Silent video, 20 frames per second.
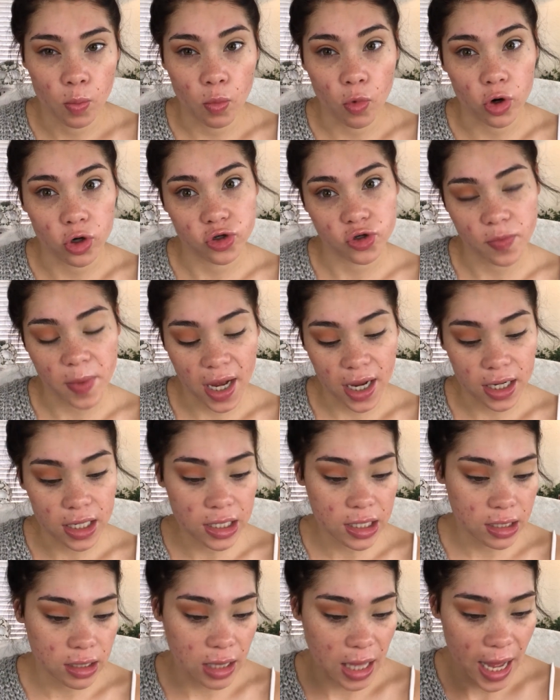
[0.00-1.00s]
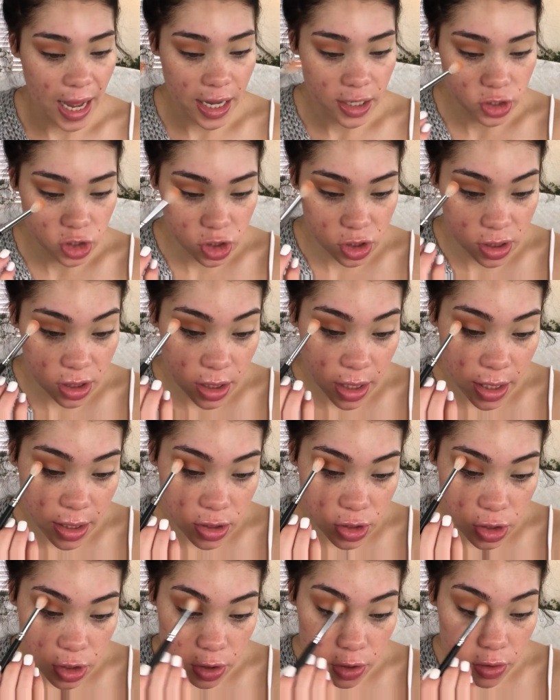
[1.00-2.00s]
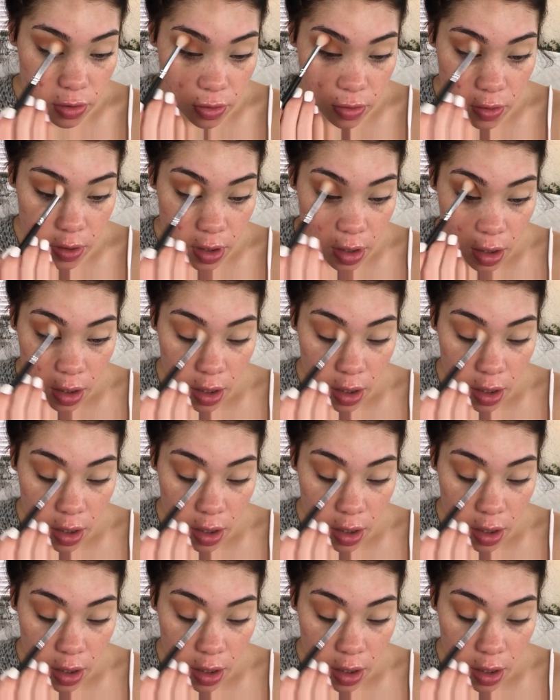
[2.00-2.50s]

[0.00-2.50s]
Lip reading: more dramatic lash today too.